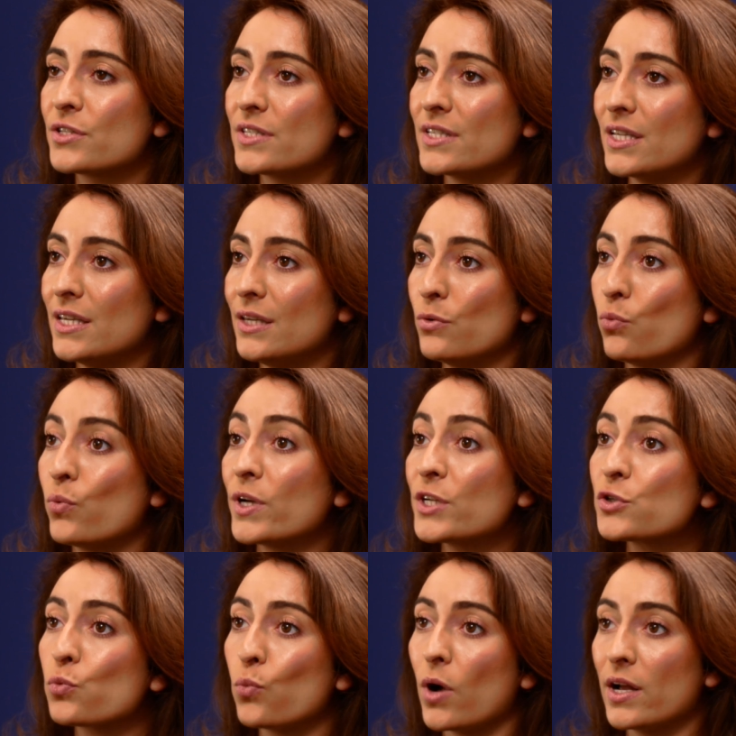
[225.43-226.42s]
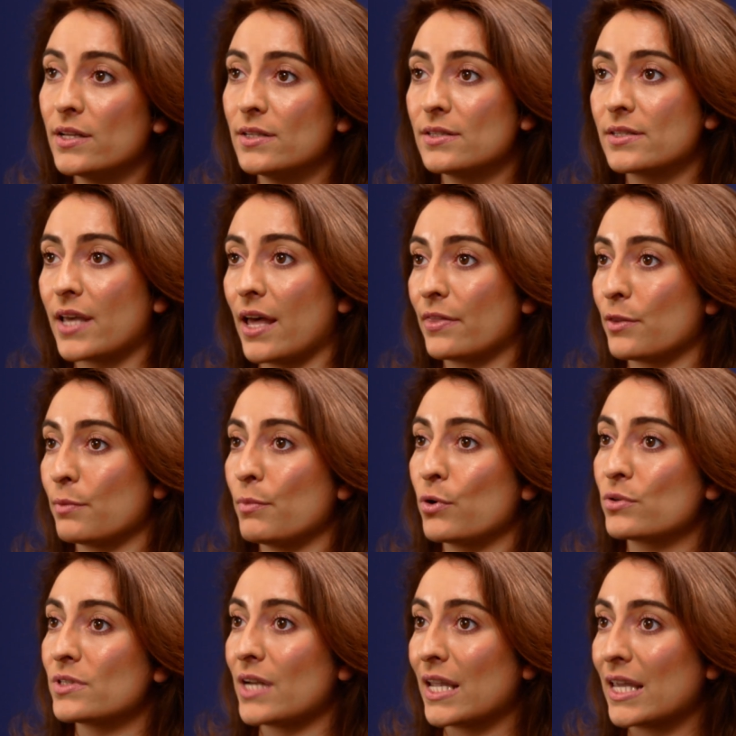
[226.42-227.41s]
to see which ones get the
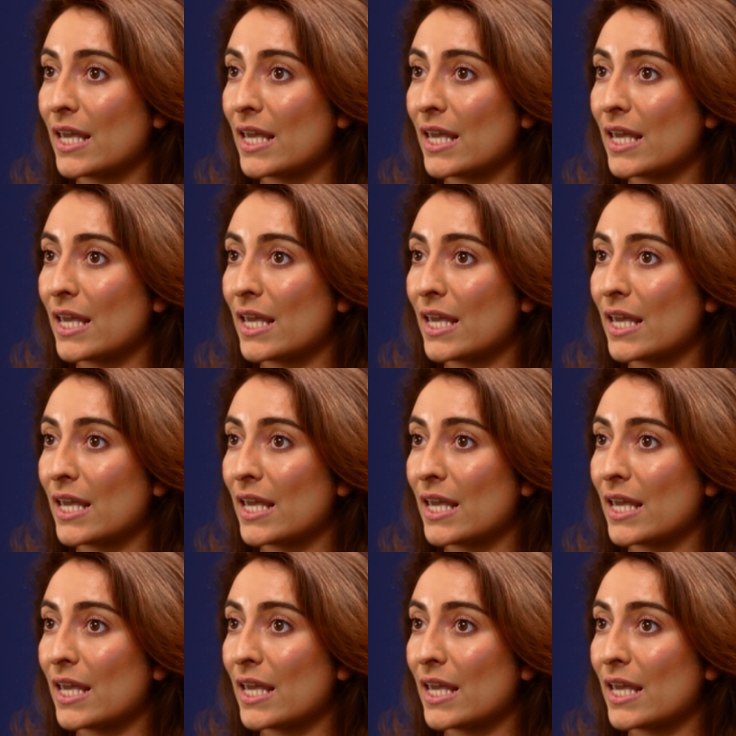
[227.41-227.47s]
most